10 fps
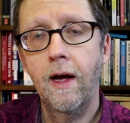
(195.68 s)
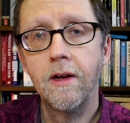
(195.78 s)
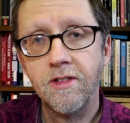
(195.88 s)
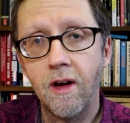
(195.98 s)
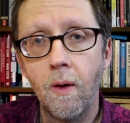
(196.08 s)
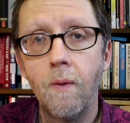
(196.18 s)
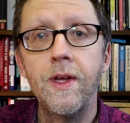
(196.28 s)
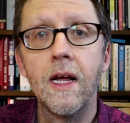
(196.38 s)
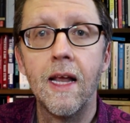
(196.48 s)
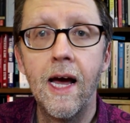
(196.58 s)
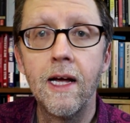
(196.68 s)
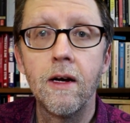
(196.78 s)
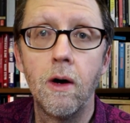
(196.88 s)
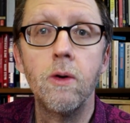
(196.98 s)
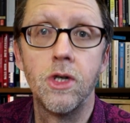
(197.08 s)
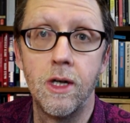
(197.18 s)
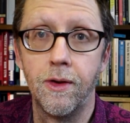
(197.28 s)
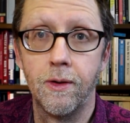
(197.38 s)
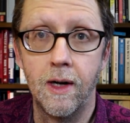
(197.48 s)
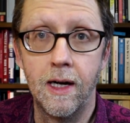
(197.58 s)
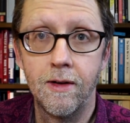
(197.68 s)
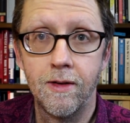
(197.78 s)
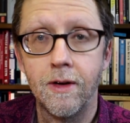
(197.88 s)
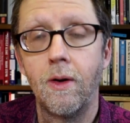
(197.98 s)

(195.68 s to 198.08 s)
And so the Atlantic Ocean threat,